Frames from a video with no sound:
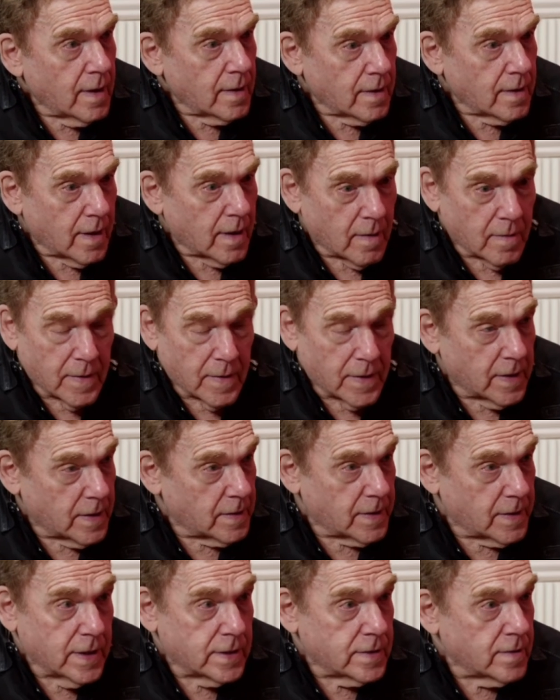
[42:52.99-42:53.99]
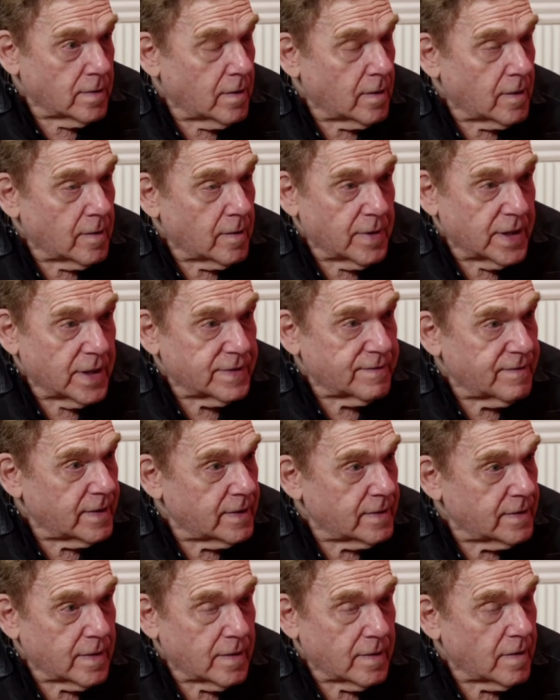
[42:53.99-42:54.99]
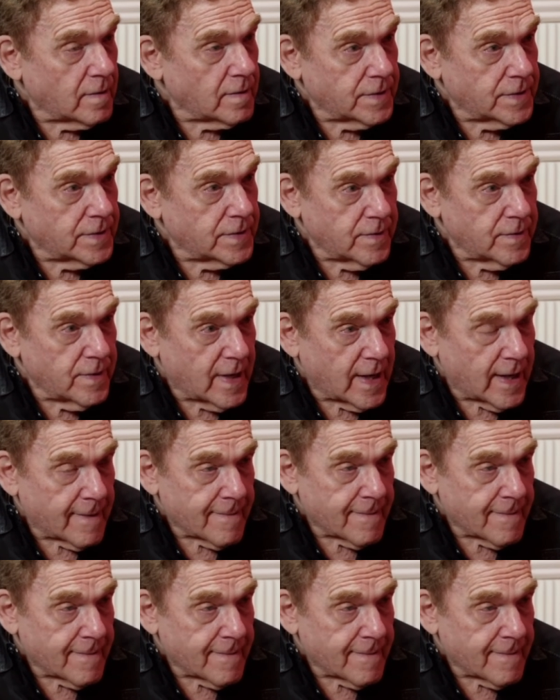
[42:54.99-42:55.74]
When your kids are no longer breastfeeding, they don't have to do that.